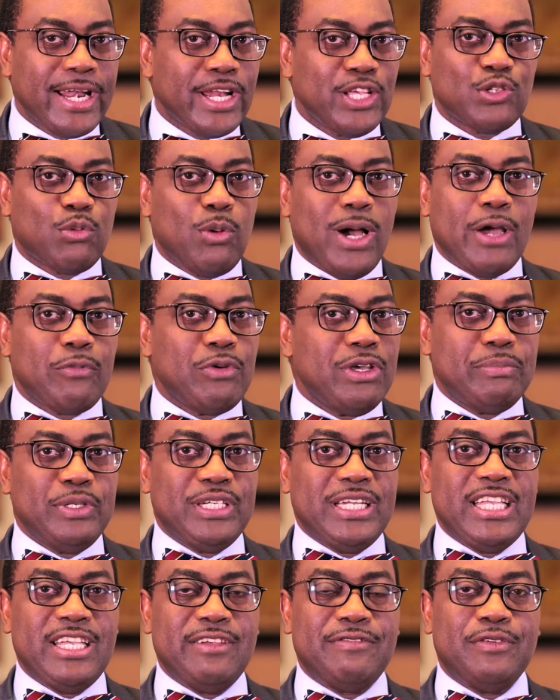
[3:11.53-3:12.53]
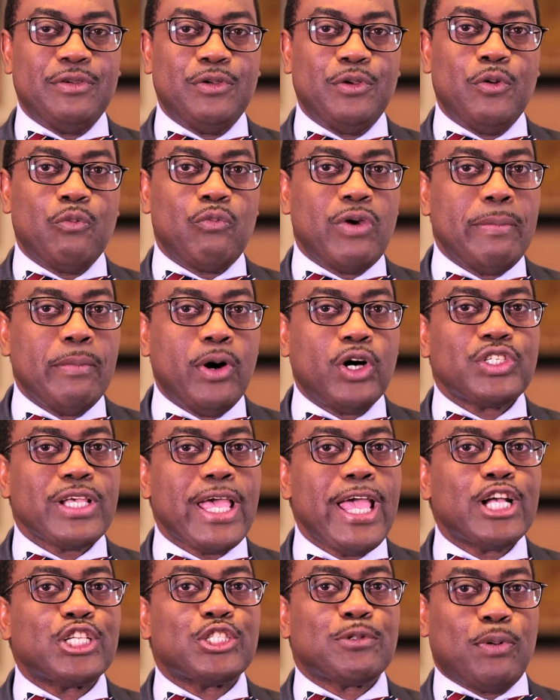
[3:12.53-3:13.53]
That is why we believe we
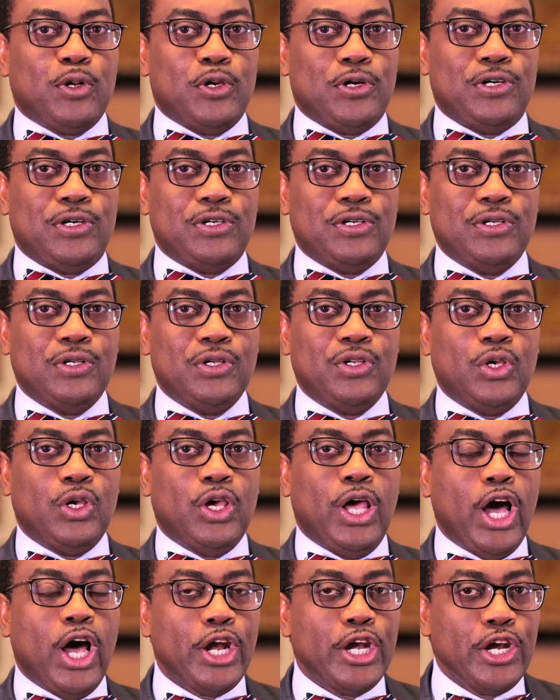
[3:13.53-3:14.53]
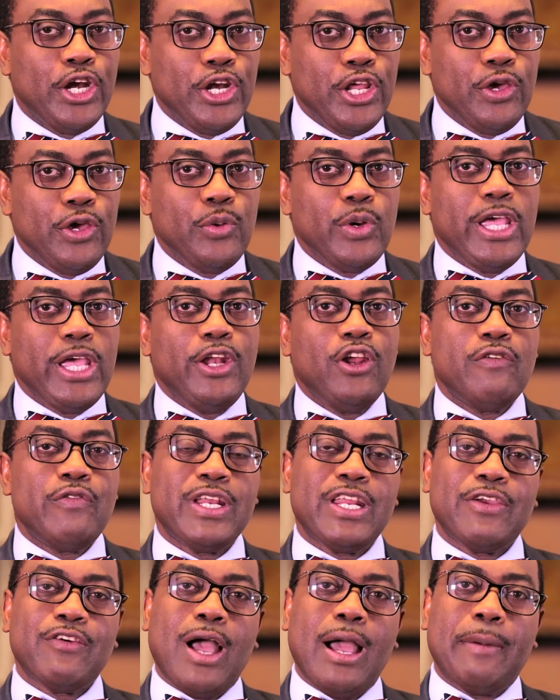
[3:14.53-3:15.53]
must explore new
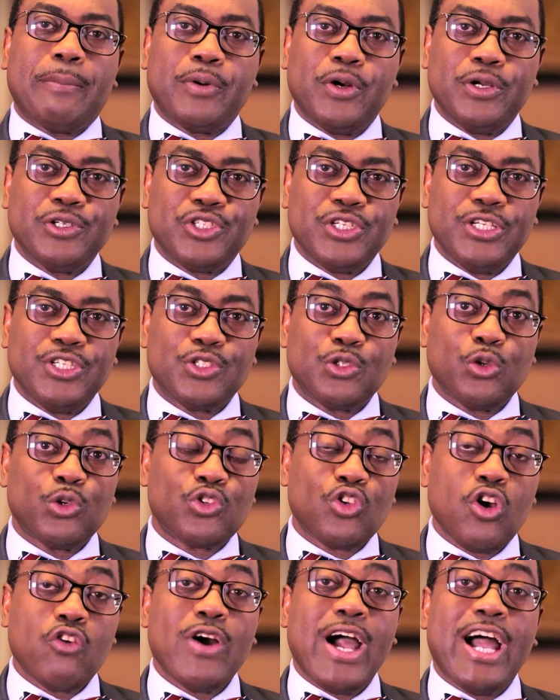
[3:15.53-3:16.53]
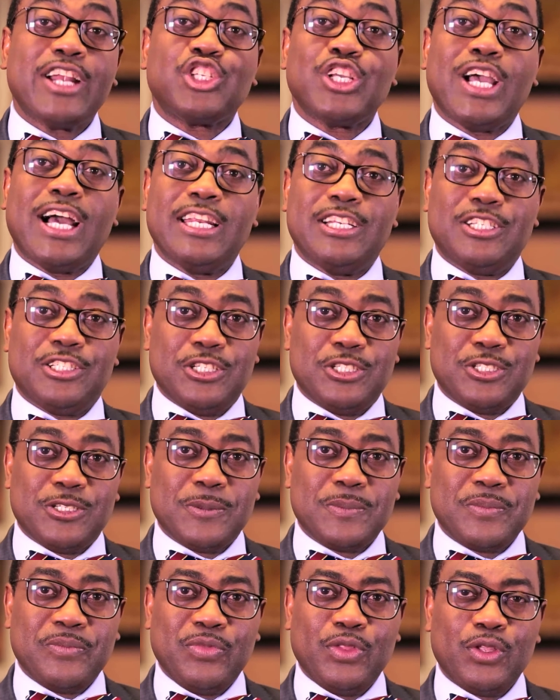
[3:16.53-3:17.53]
innovative approaches to solve our
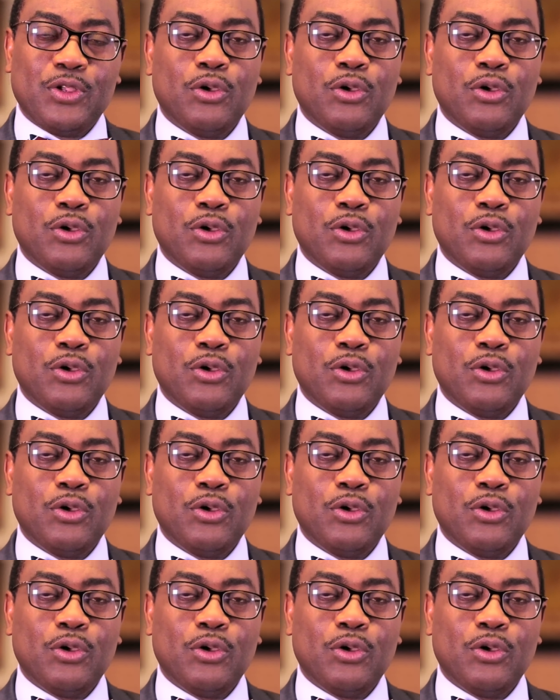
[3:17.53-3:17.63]
challenges.